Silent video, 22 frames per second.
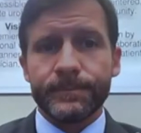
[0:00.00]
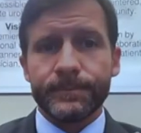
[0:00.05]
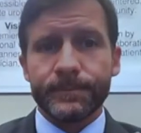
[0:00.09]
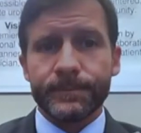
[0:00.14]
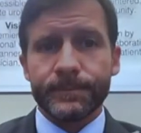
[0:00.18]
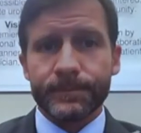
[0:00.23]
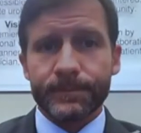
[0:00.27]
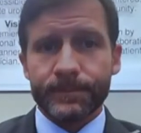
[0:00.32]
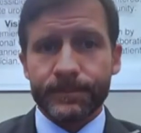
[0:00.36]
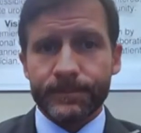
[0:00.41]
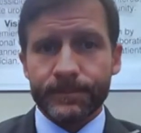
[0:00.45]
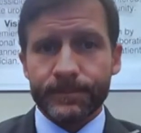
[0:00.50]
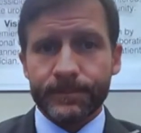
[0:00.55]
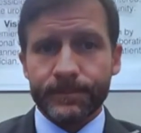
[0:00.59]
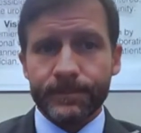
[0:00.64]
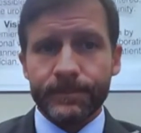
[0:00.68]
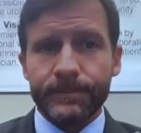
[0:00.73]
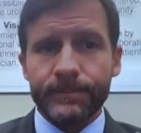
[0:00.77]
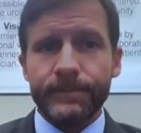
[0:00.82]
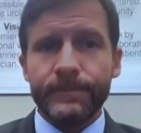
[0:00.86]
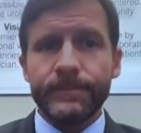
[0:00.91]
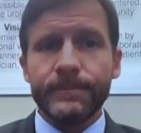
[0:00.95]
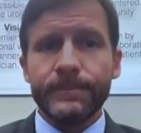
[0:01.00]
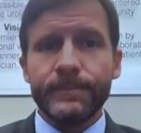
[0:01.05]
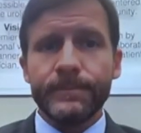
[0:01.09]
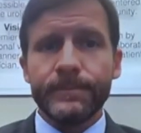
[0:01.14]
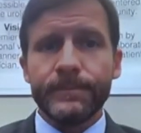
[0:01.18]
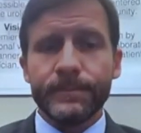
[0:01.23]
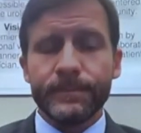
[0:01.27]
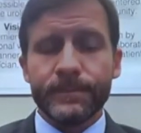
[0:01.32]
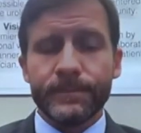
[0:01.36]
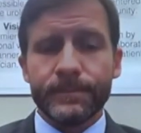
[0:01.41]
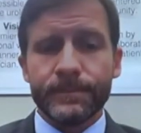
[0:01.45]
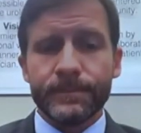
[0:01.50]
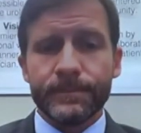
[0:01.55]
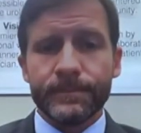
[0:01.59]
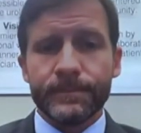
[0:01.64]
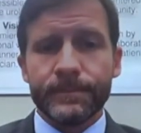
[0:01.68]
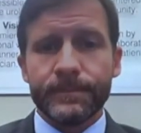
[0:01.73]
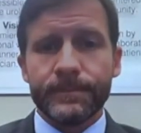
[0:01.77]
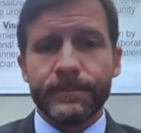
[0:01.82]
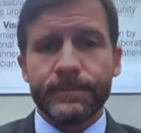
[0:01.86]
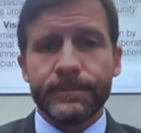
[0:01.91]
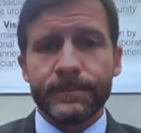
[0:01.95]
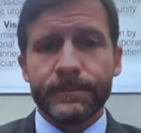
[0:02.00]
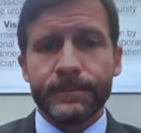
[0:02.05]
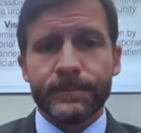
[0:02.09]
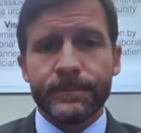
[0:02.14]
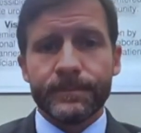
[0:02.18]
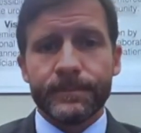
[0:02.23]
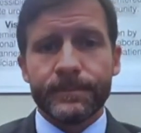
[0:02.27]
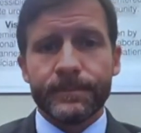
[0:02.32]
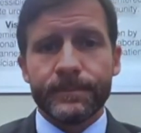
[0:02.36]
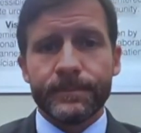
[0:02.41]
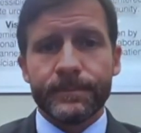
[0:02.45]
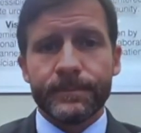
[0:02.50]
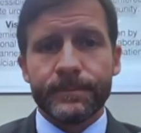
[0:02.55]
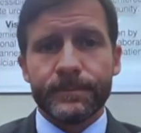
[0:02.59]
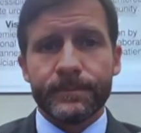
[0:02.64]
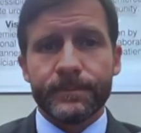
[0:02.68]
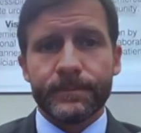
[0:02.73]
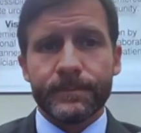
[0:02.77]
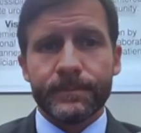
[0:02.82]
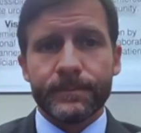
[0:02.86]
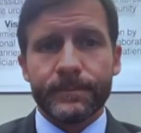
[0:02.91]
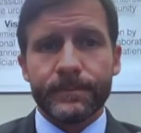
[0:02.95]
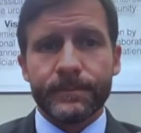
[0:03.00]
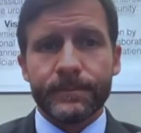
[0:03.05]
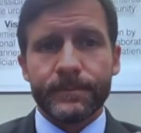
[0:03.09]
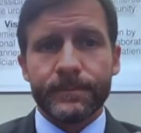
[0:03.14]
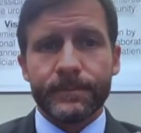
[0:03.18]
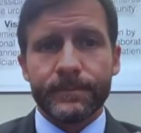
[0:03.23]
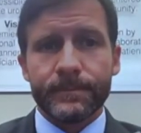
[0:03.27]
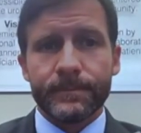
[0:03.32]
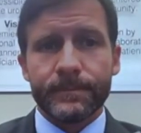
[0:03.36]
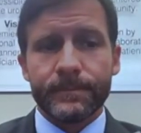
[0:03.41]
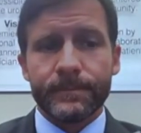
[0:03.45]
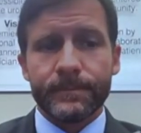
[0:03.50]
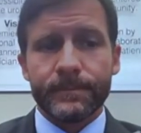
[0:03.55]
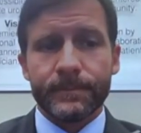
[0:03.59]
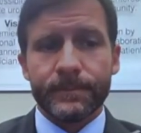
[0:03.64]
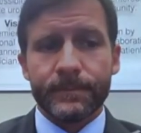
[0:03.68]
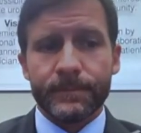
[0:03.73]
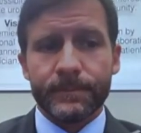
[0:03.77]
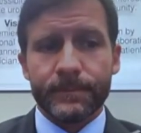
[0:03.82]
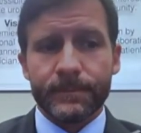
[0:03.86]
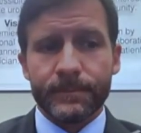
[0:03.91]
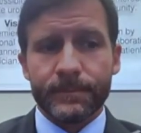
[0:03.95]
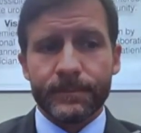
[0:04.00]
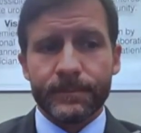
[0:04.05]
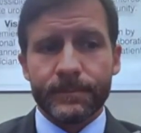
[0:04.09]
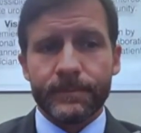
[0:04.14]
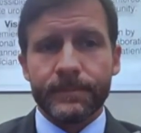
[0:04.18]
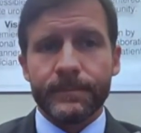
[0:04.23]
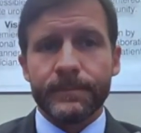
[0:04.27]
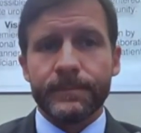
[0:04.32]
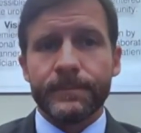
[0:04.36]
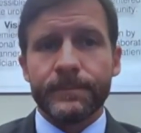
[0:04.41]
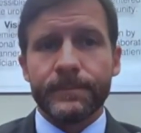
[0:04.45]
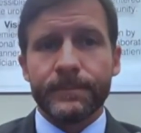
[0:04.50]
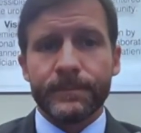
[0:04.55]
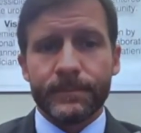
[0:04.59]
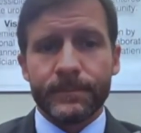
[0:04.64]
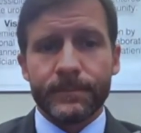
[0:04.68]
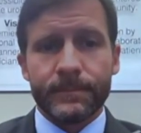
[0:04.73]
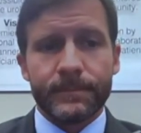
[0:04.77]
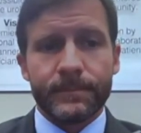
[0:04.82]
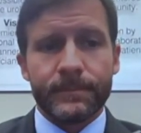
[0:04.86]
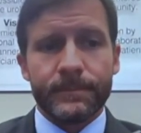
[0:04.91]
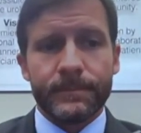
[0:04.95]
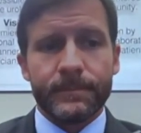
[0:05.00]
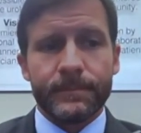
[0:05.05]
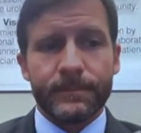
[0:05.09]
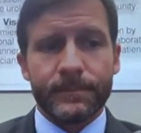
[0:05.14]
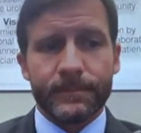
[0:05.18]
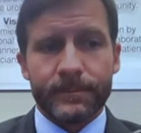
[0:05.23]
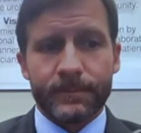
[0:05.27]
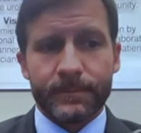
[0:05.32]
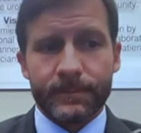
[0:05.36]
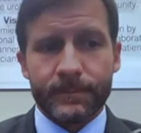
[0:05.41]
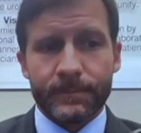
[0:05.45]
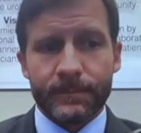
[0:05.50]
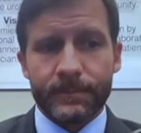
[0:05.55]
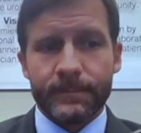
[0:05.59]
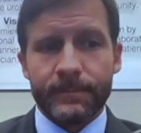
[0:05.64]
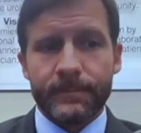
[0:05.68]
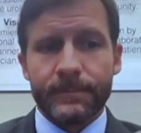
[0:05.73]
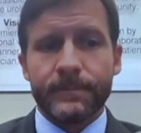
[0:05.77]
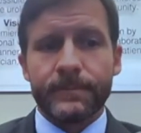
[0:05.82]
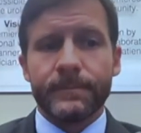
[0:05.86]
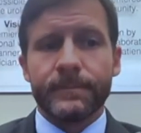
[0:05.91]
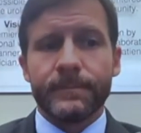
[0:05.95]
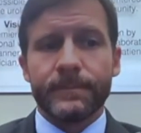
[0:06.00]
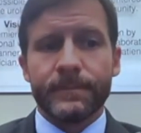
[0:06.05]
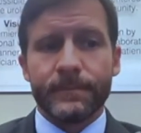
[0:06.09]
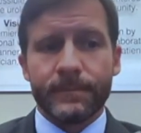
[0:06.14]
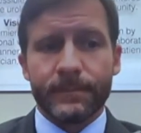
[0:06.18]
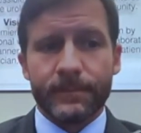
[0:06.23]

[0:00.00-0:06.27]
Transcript: No words are spoken by the person on screen.